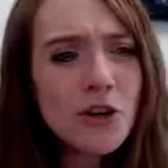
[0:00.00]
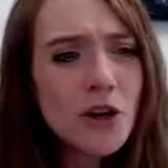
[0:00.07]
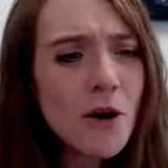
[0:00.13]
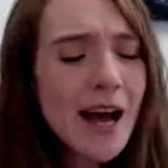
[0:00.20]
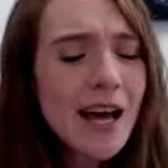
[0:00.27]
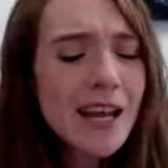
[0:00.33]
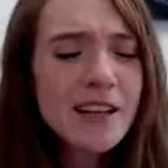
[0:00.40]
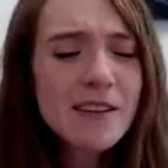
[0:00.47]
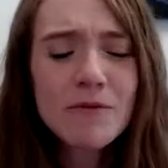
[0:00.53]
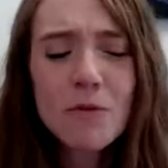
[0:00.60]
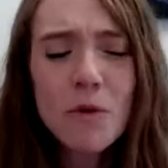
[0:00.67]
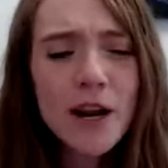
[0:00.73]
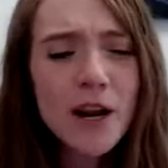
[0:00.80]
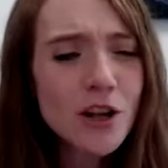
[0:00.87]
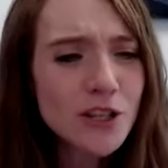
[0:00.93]
You don't know
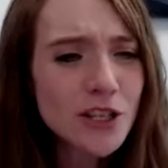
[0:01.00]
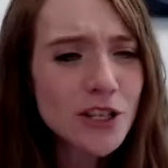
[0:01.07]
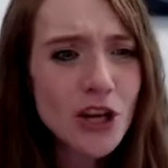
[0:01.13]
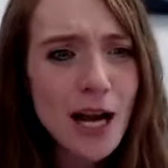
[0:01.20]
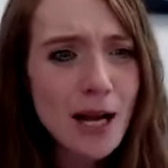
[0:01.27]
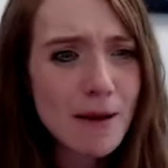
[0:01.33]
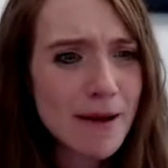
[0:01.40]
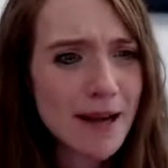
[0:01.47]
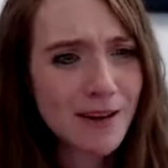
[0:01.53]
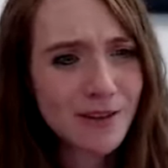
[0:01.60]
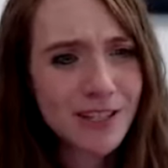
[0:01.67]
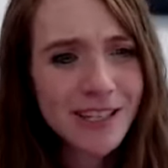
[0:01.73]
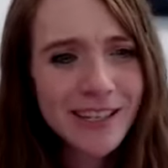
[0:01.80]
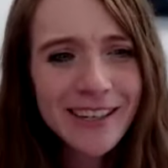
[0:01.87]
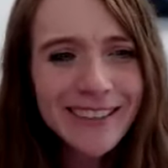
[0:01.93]
what all to talk
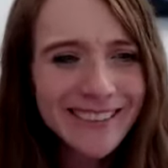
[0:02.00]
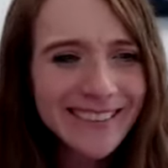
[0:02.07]
about.